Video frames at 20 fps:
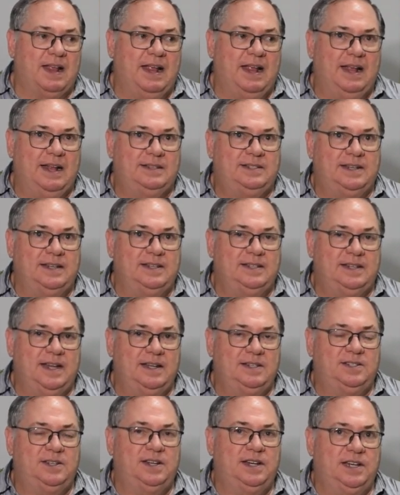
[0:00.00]
its
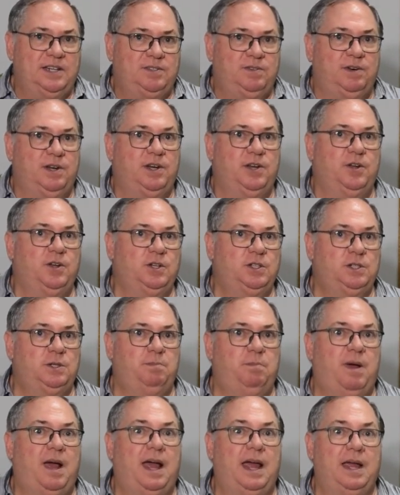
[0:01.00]
intensity is
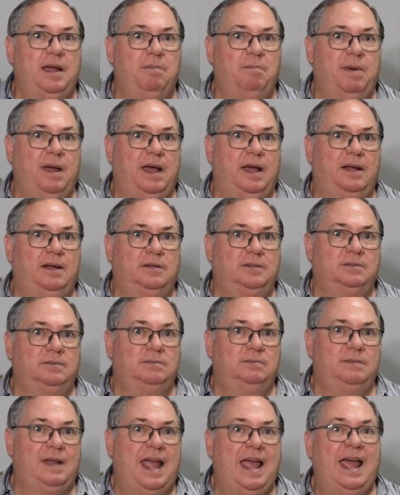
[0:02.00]
reduced by
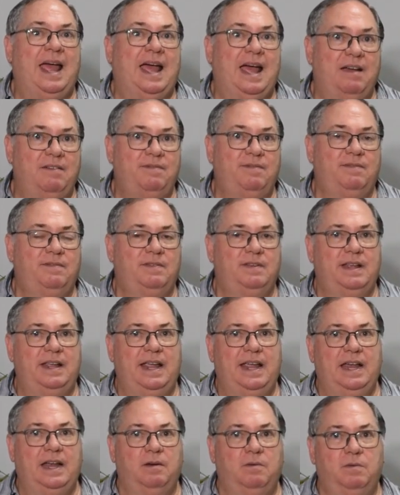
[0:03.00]
about half
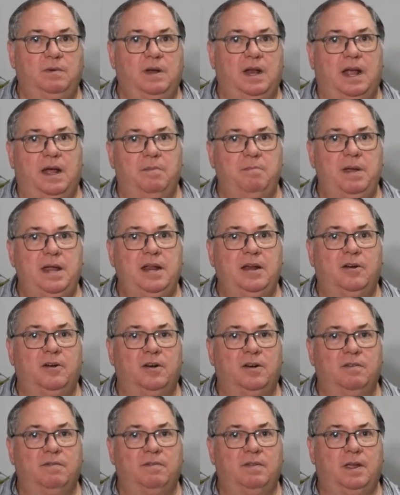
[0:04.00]
in a
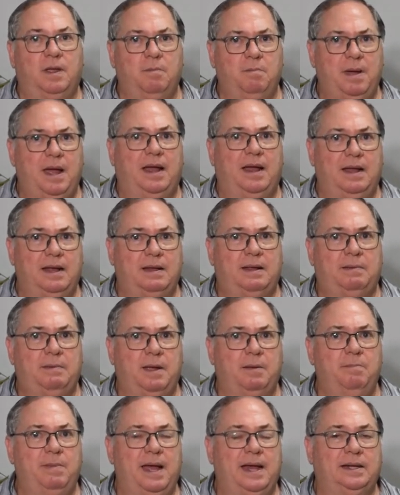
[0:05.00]
meter of compact,
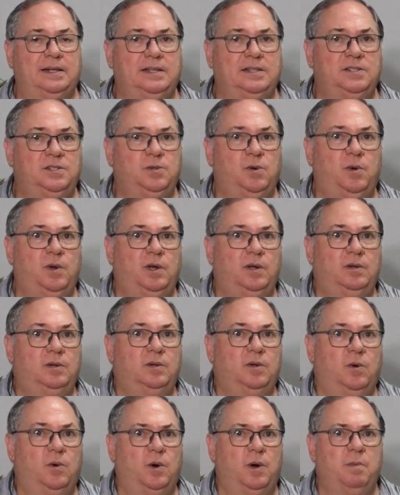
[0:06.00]
compacted soil
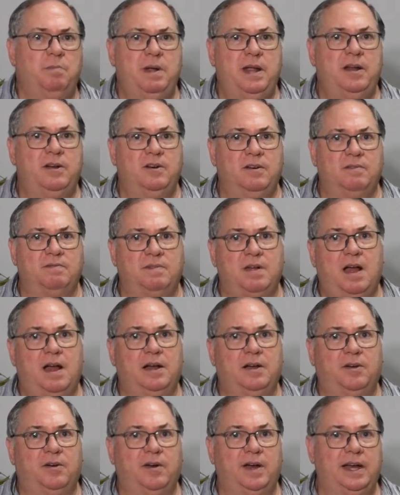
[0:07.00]
or a meter of
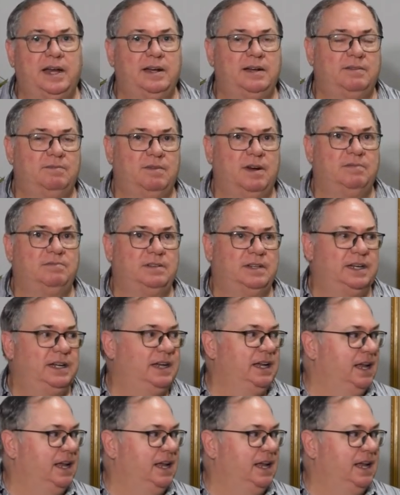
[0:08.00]
concrete, roughly.